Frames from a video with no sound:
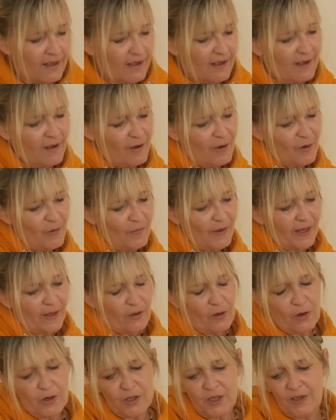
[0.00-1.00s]
Oh my
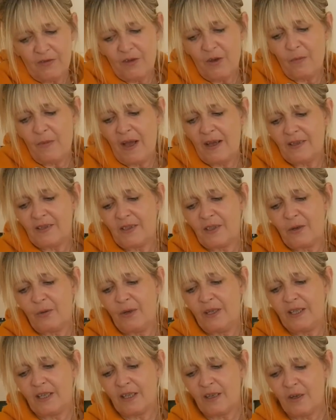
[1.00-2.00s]
gosh, you come out as
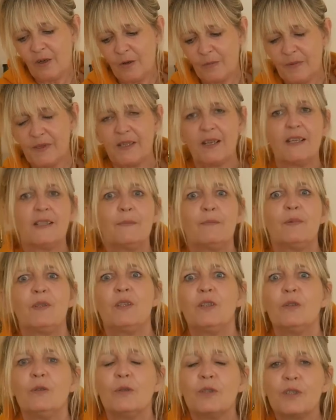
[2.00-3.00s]
Queen of Cups. That is
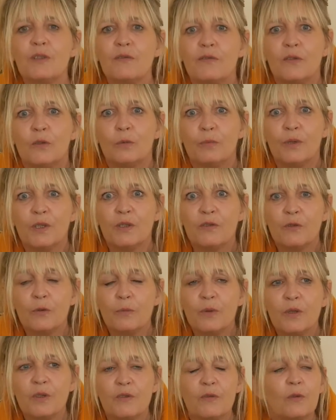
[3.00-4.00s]
beautiful, beautiful,
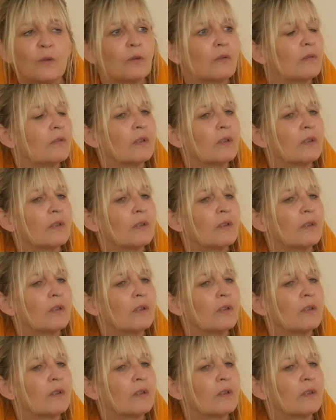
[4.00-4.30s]
beautiful.